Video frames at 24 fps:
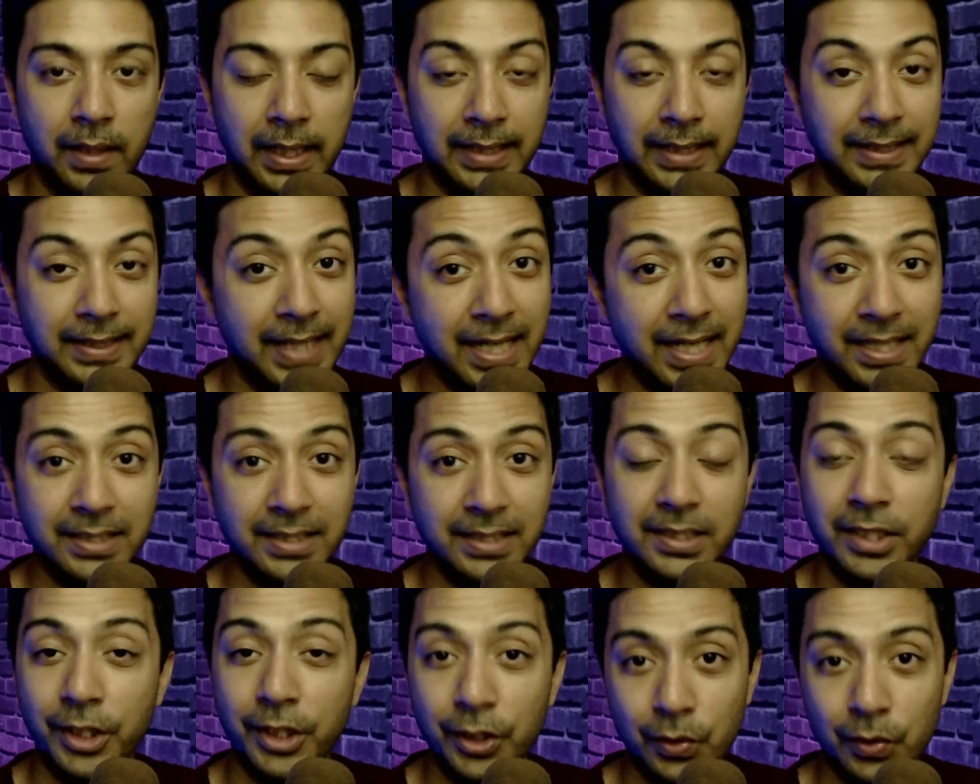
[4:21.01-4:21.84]
And that
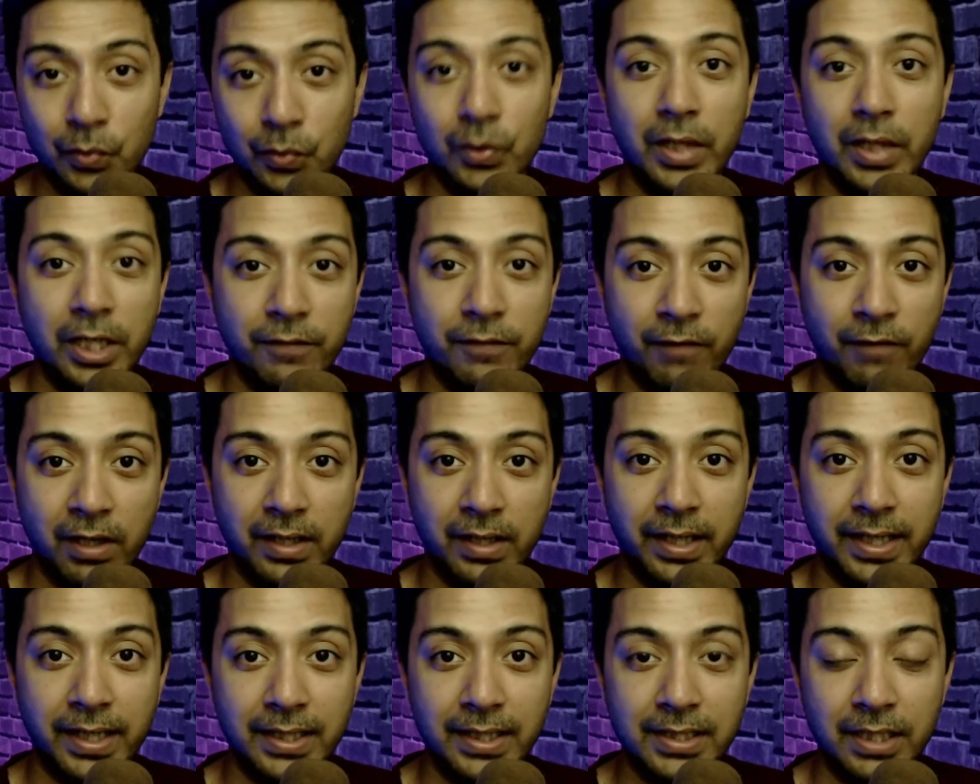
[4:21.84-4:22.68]
is a huge
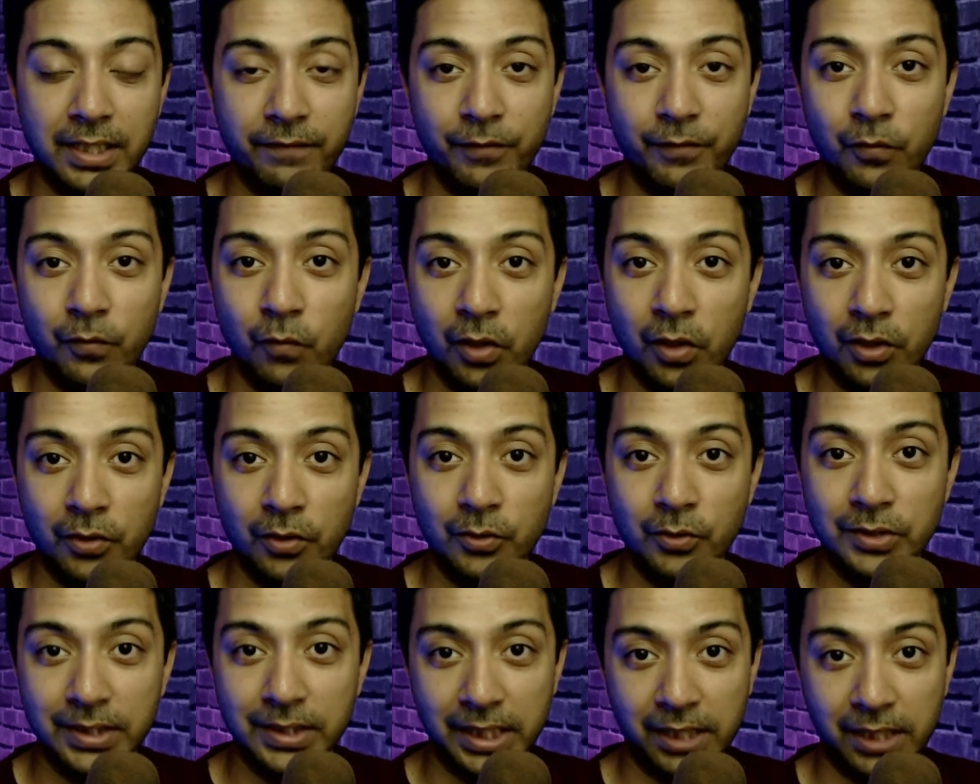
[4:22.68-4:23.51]
advantage if you want
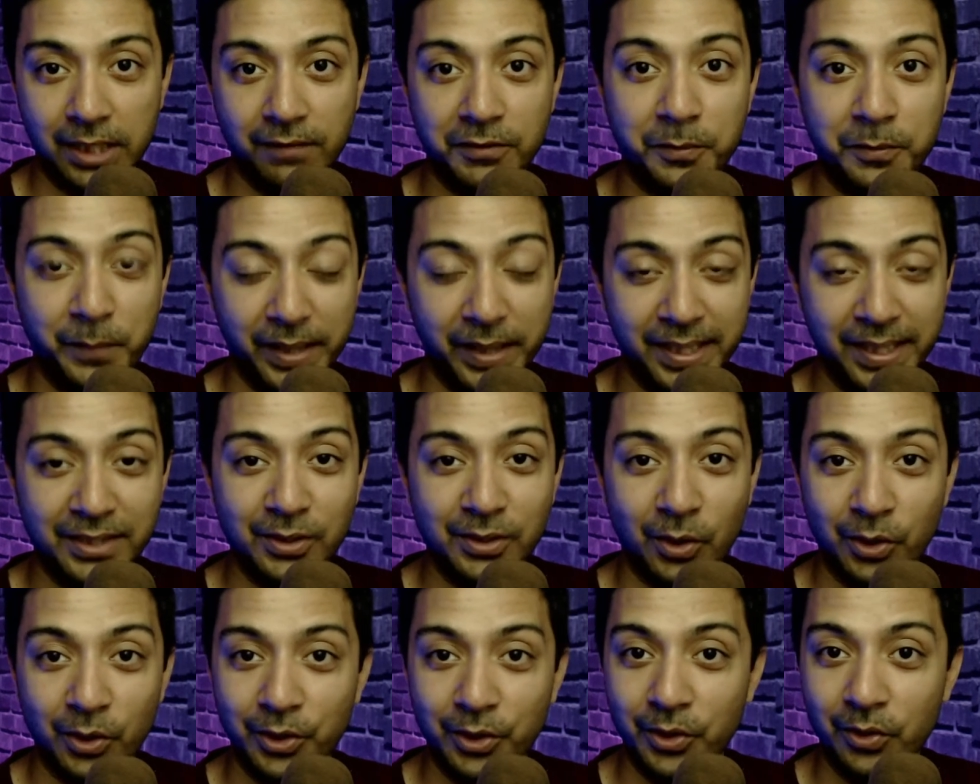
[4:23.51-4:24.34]
to save space
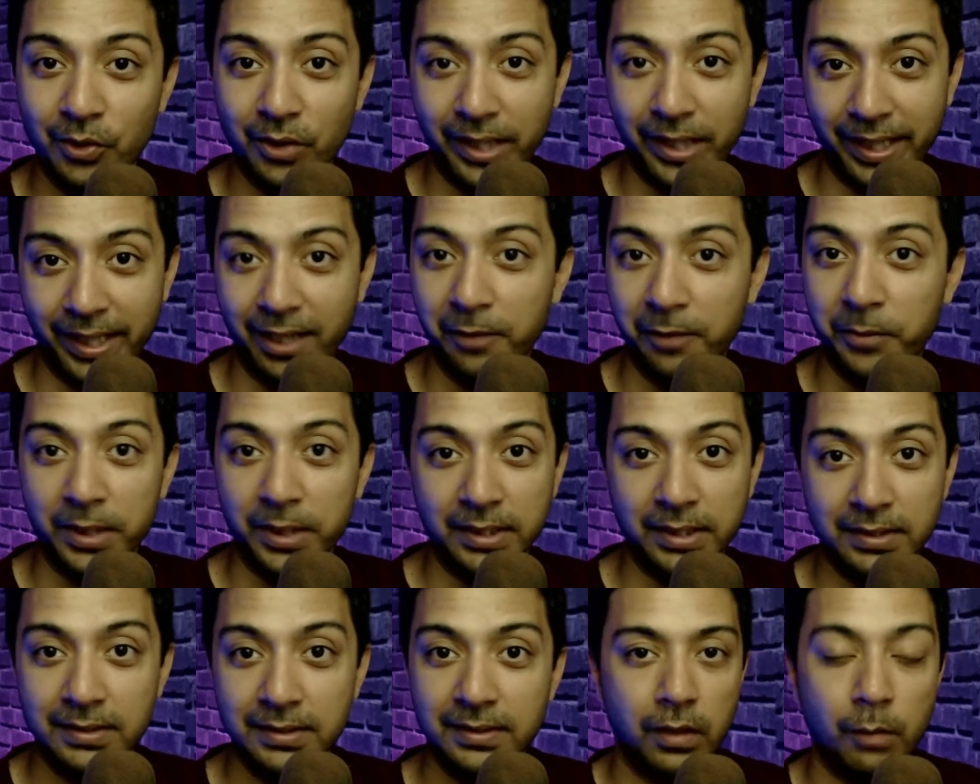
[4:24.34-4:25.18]
on your database.